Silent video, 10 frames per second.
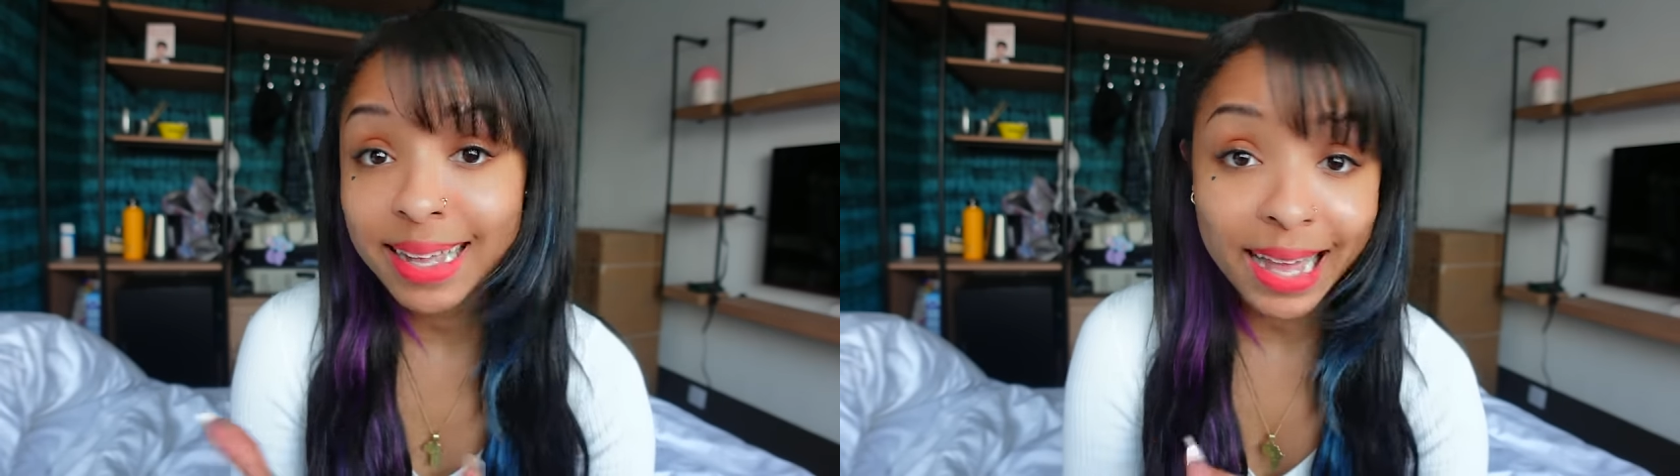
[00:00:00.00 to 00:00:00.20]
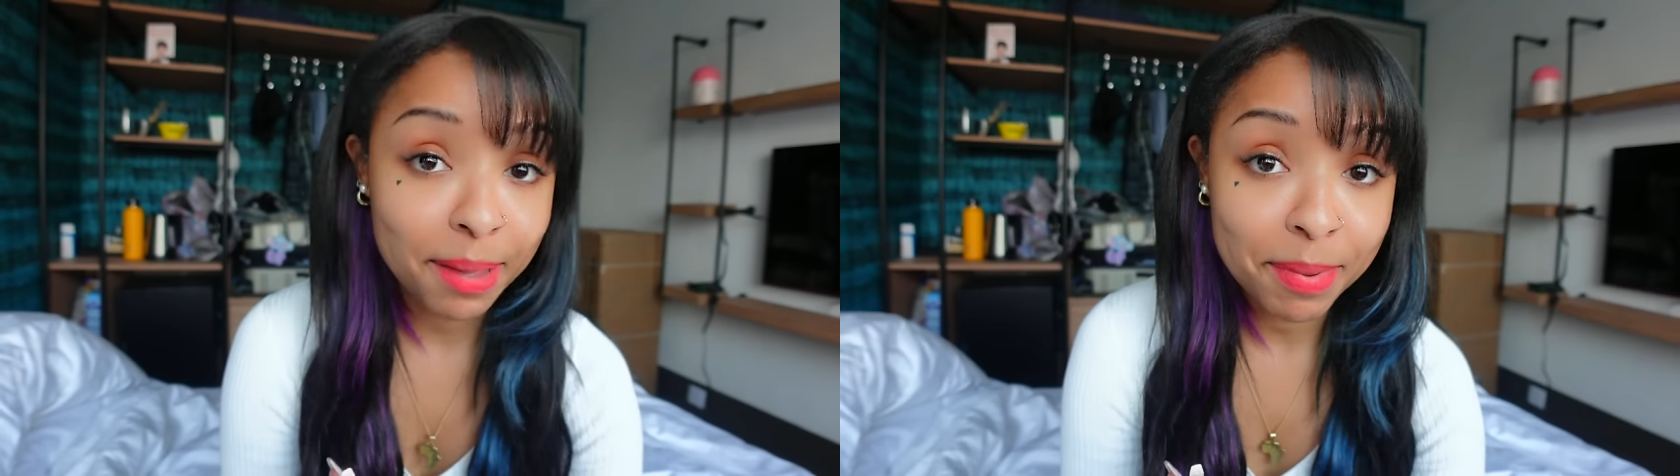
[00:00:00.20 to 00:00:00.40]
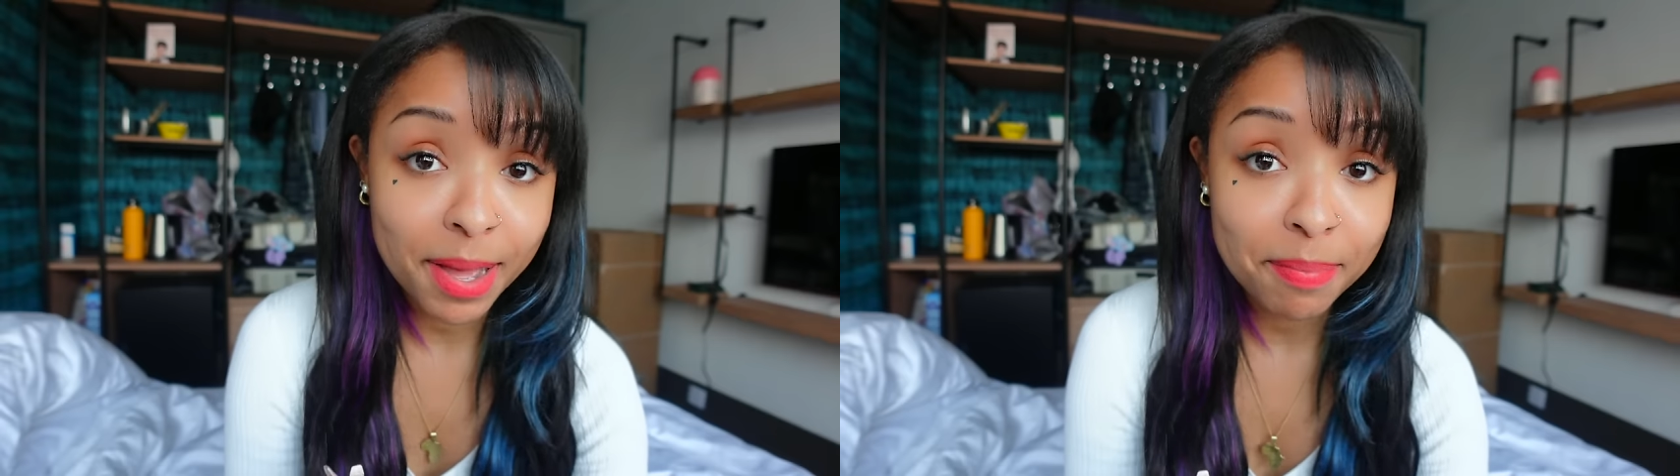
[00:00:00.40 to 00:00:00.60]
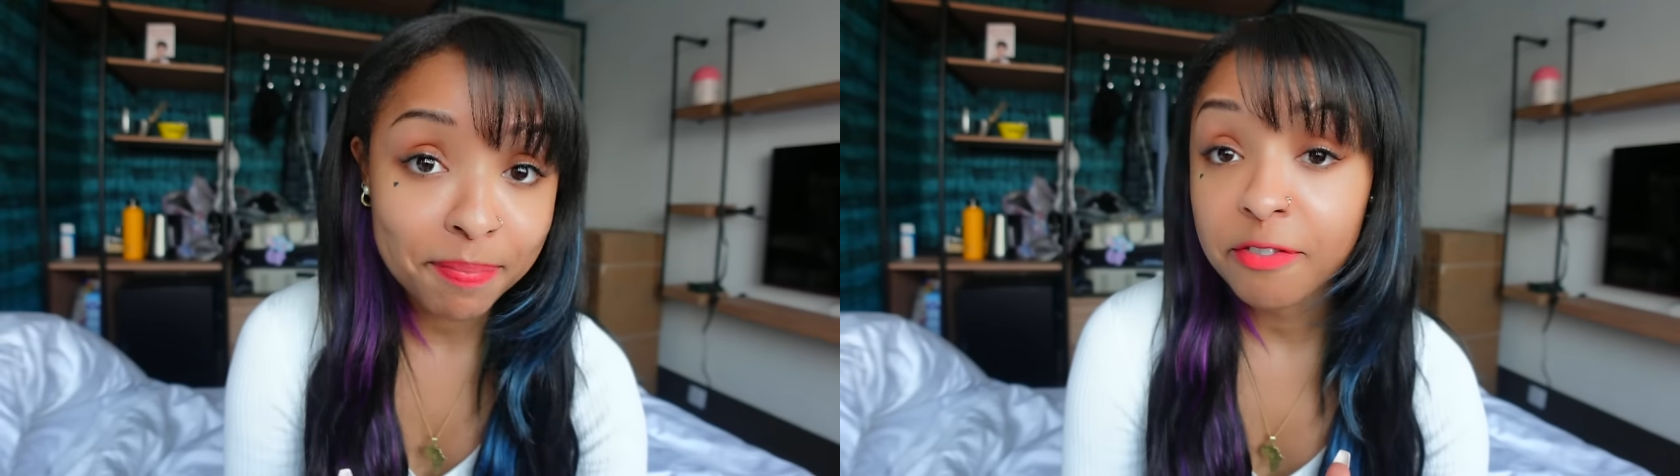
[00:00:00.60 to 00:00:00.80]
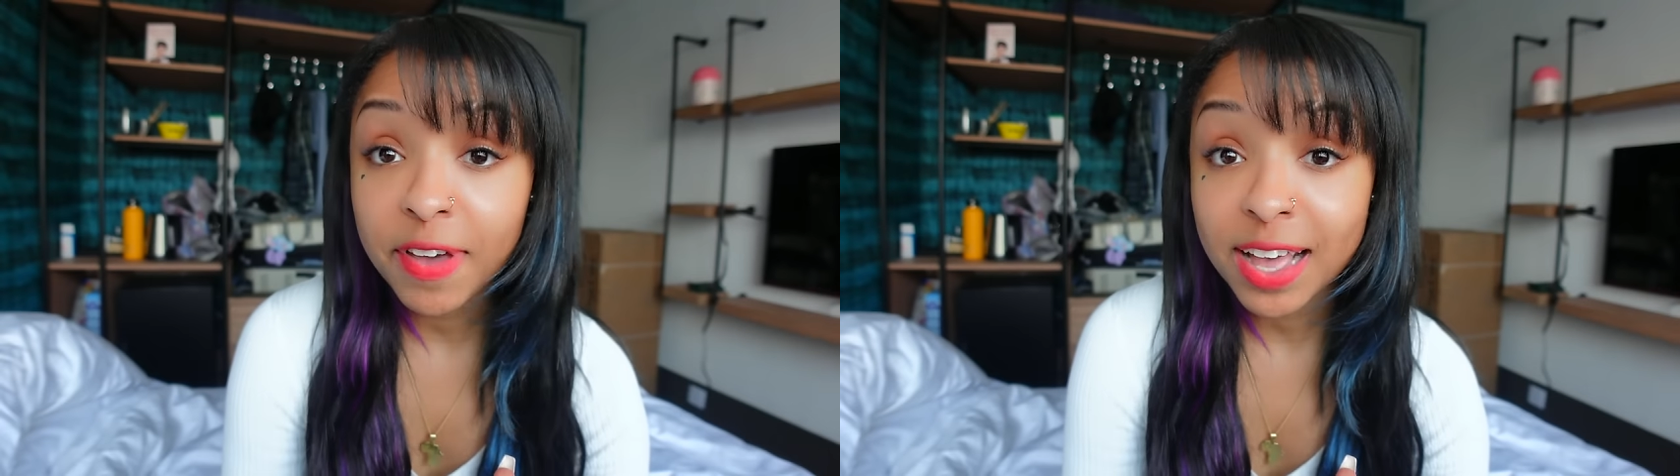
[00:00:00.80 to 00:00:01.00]

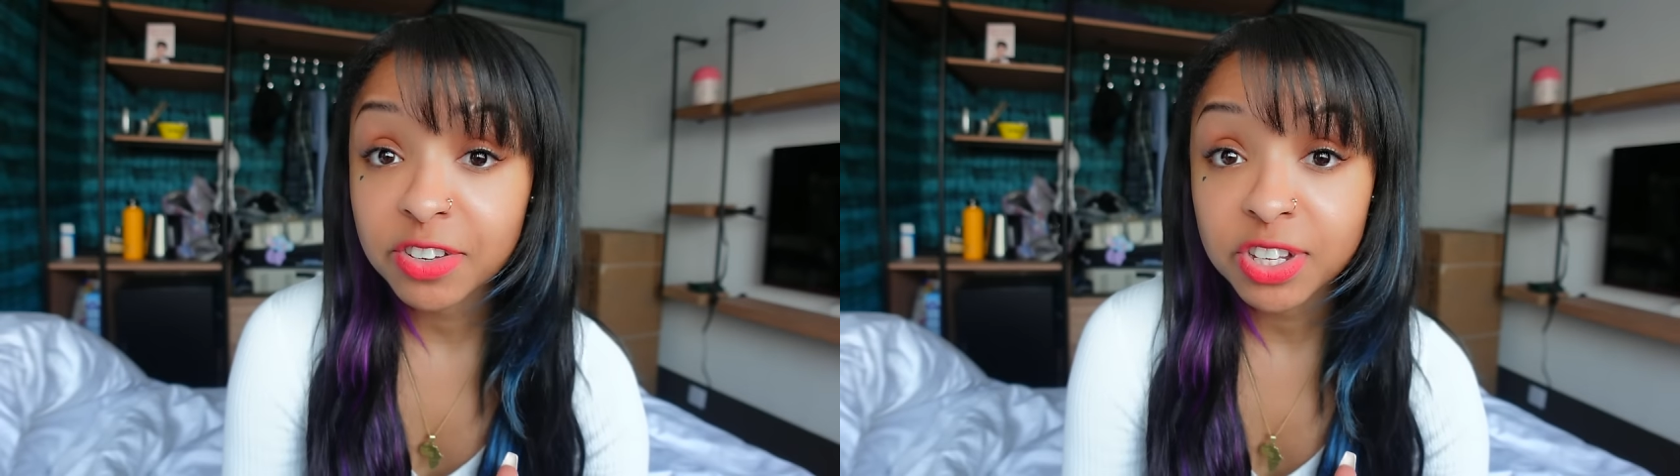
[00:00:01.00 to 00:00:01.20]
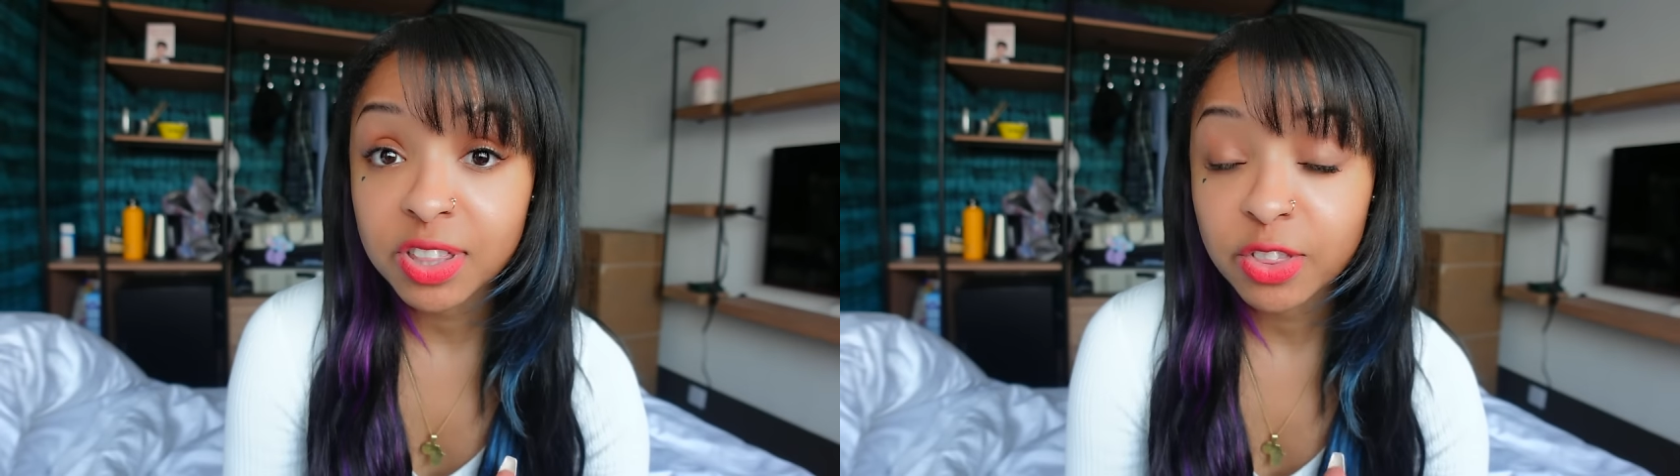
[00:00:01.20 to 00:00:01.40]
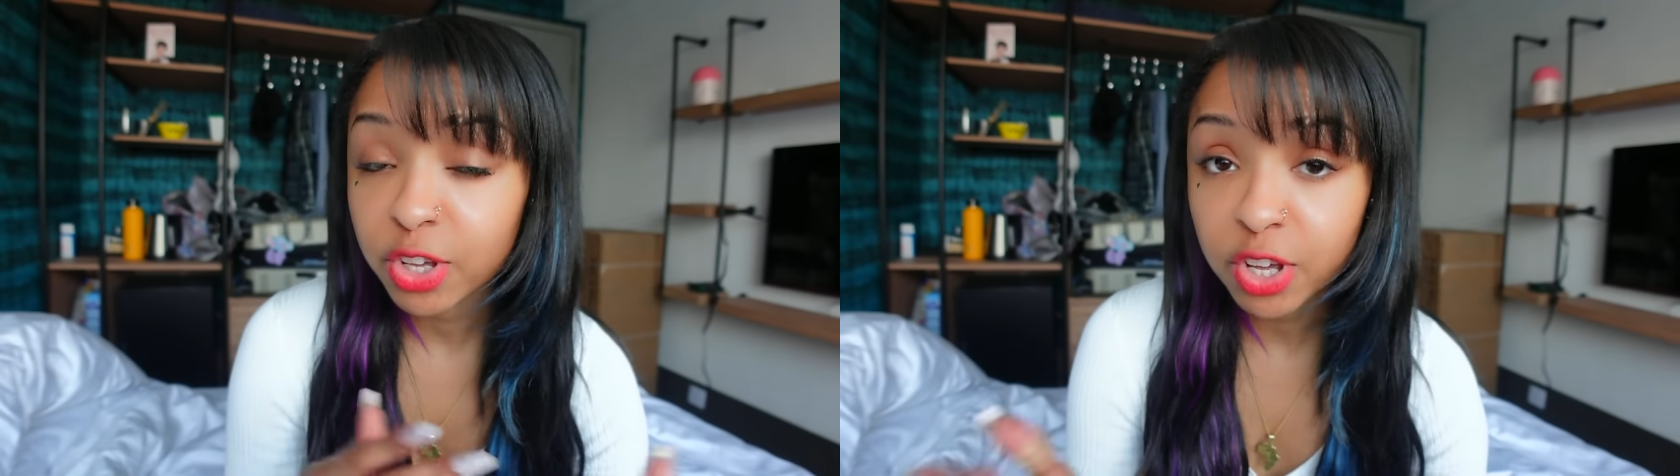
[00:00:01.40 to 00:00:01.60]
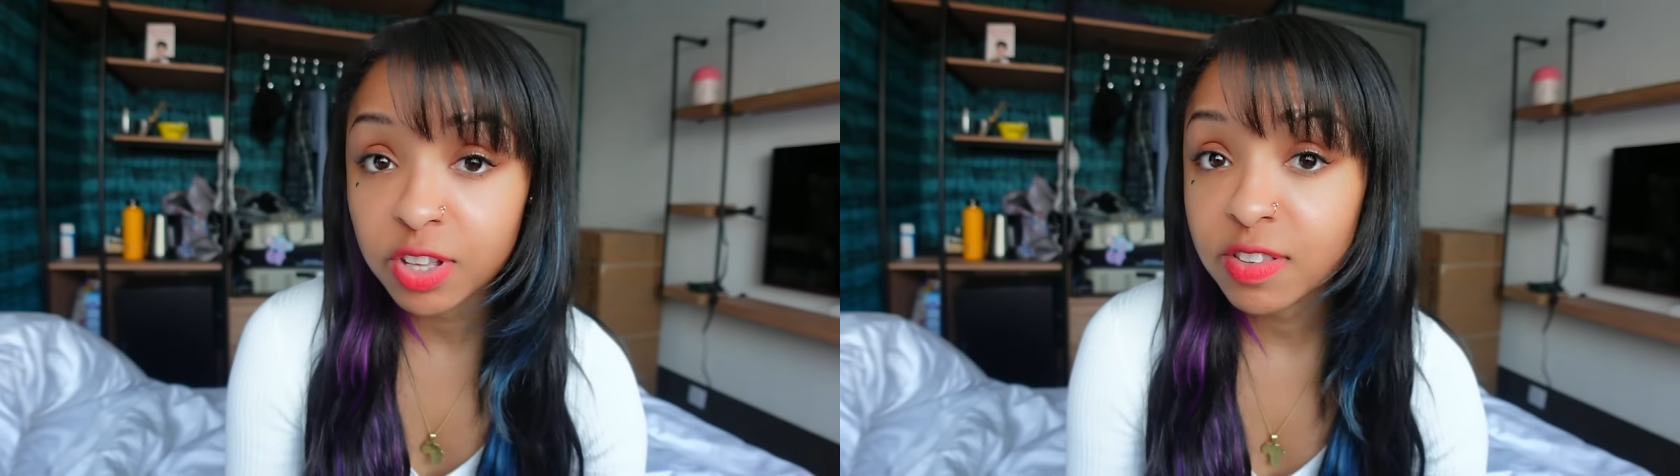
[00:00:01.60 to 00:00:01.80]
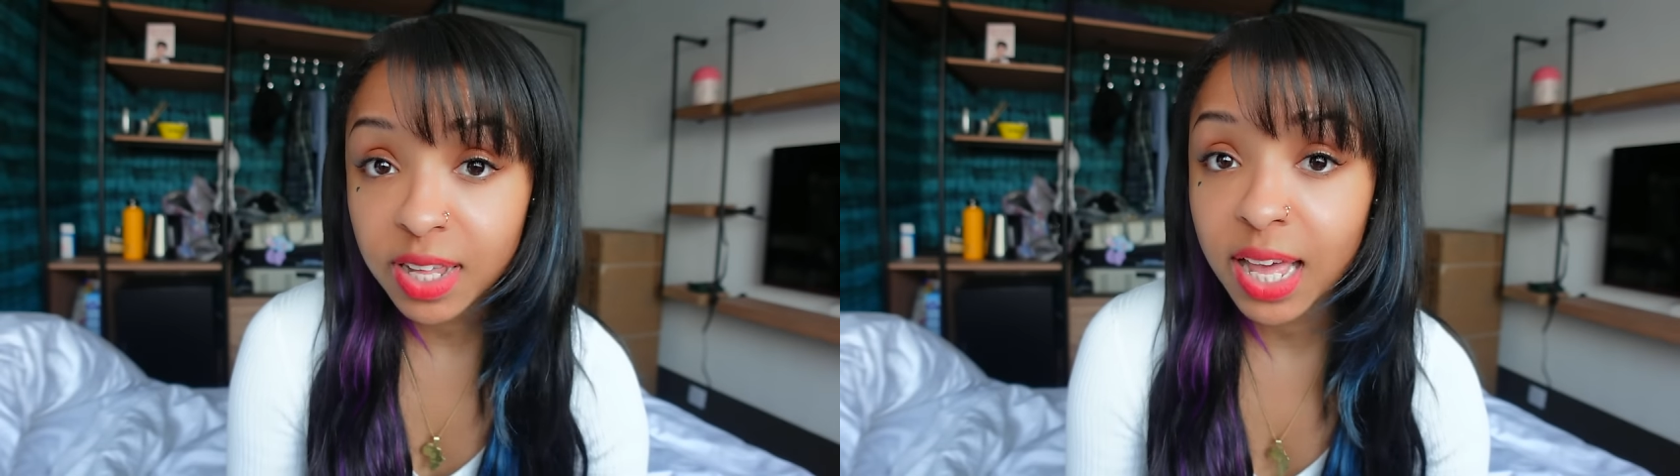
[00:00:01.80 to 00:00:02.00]
K-pop, fashion, the
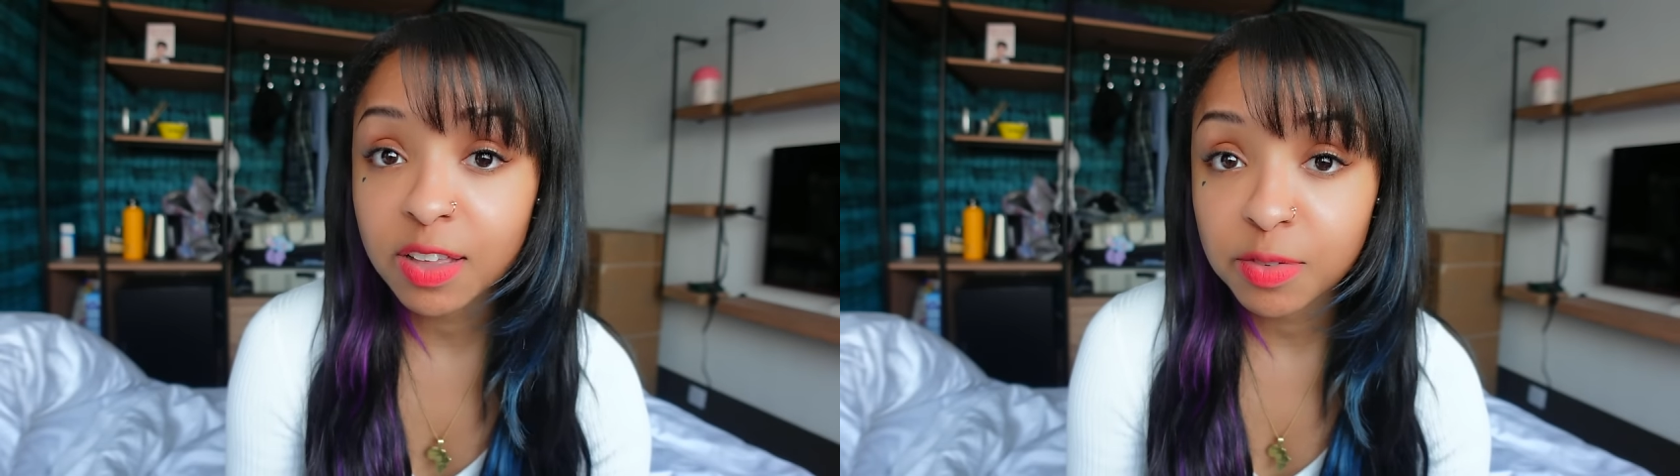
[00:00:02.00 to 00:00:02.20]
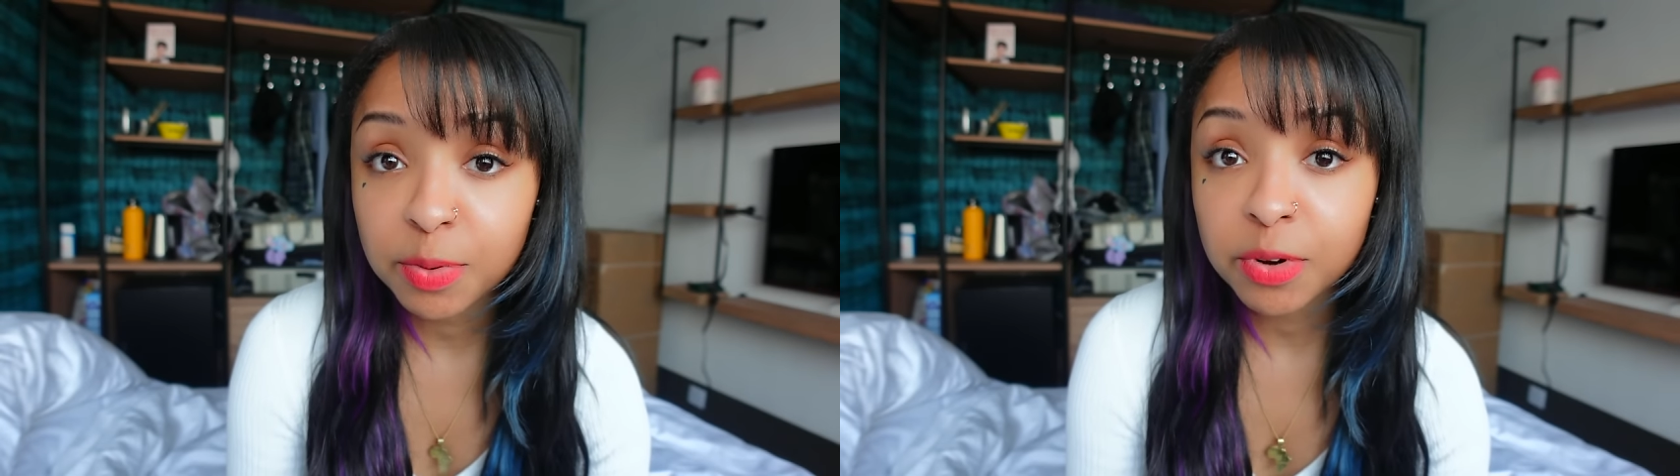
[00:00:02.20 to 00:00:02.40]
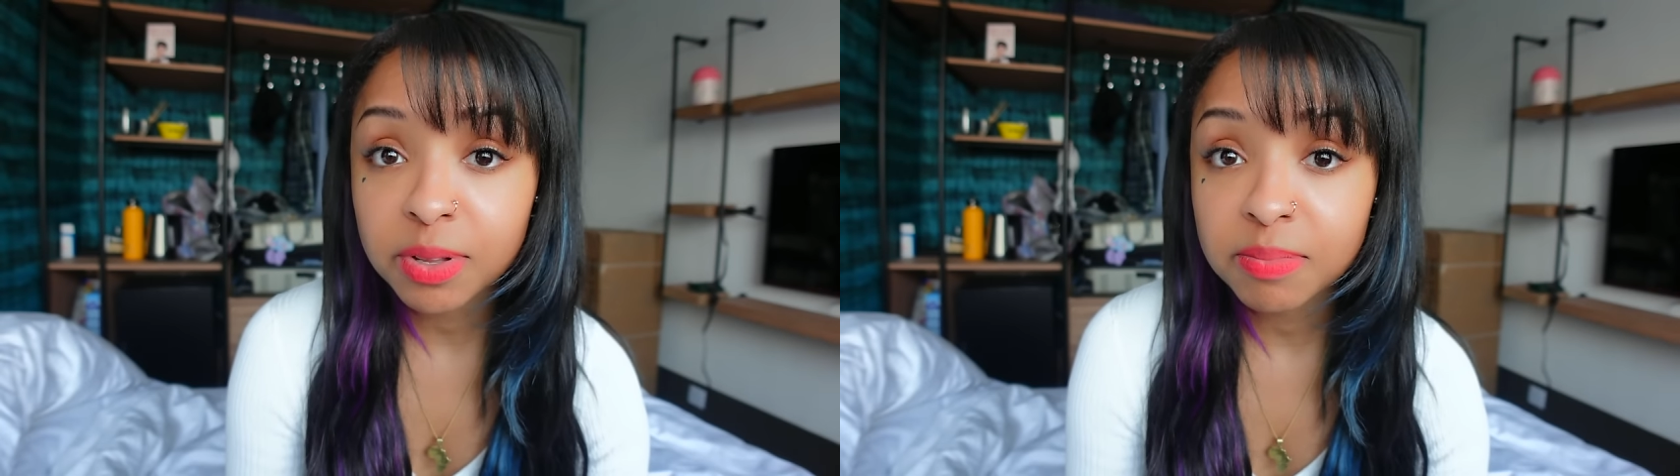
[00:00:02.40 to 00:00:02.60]
goods they export,